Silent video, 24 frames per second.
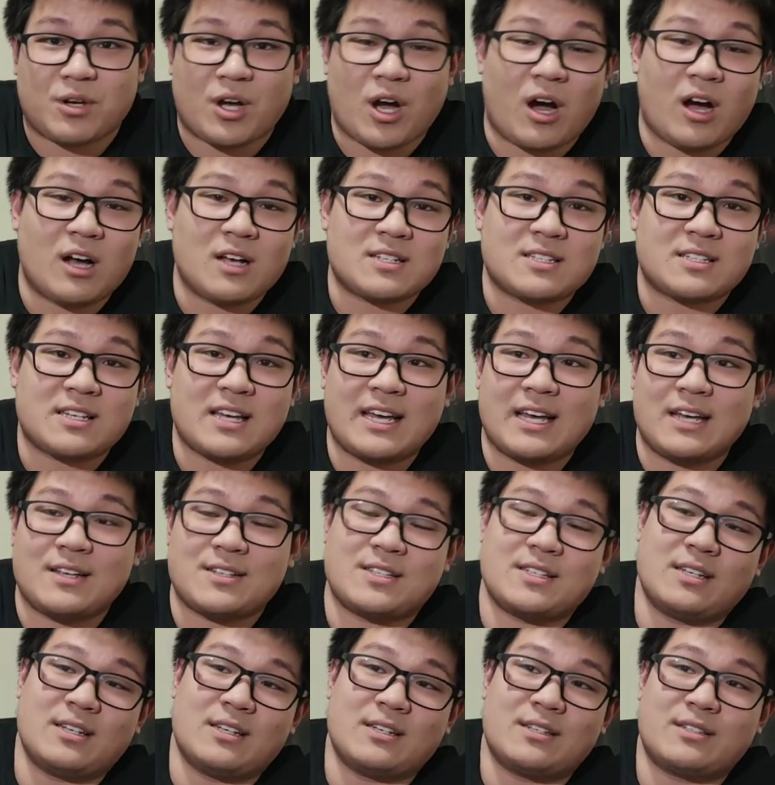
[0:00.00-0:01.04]
COS
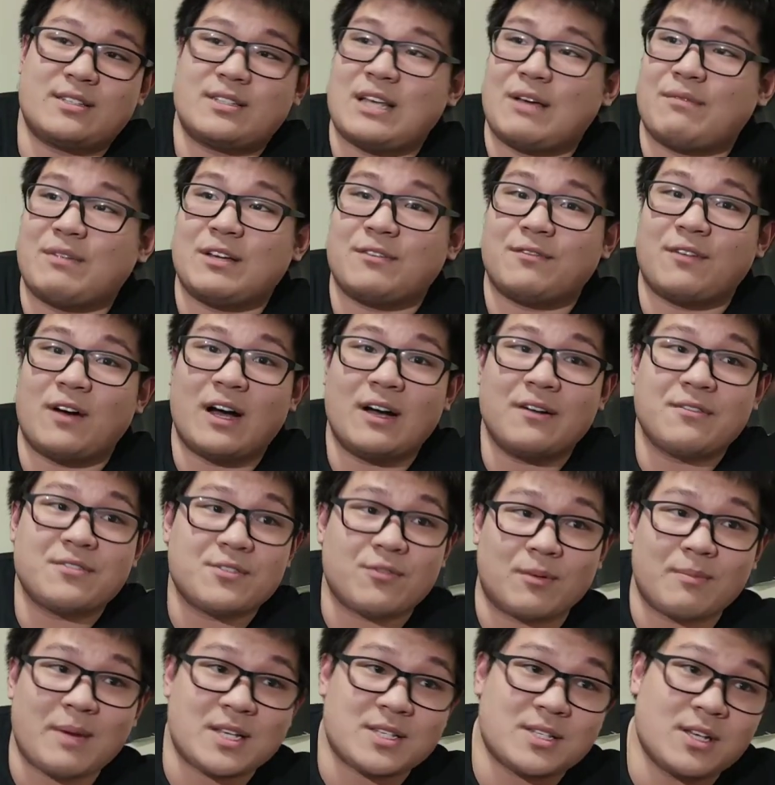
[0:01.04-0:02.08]
KSC 75s
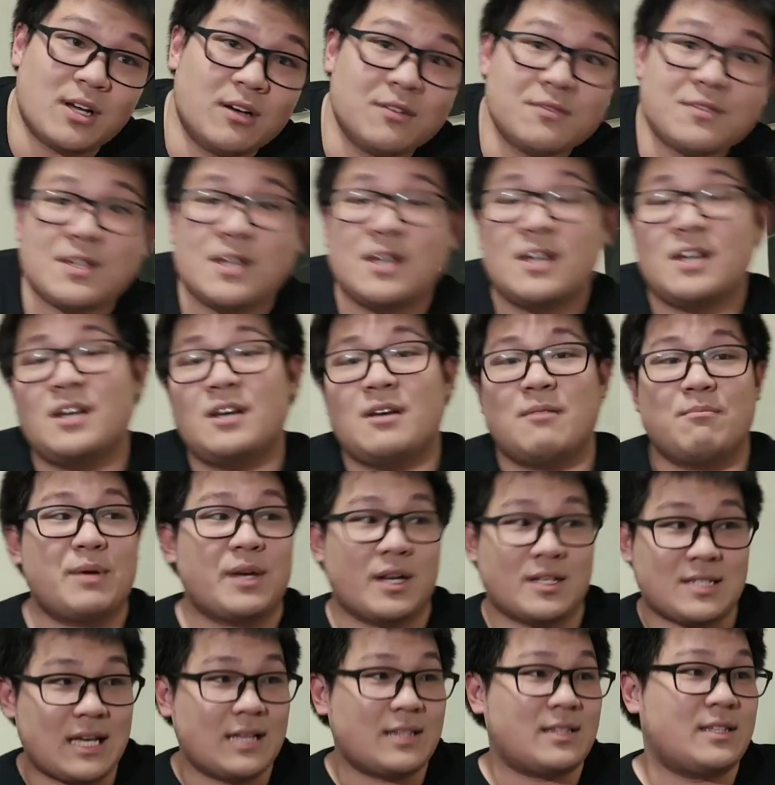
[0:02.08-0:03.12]
for myself,
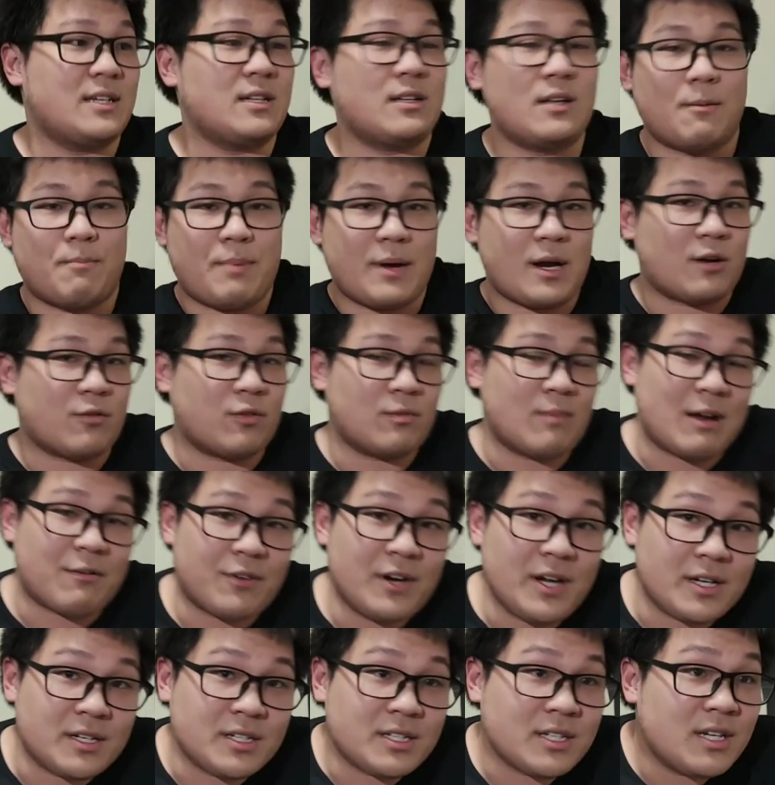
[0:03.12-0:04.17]
because I did a pair for my
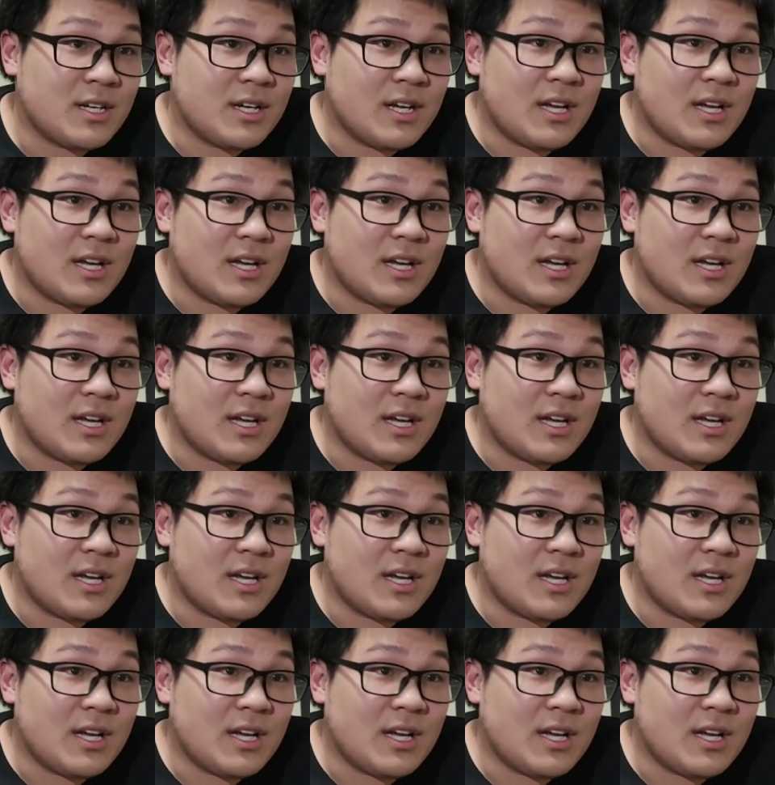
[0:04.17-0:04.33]
friend.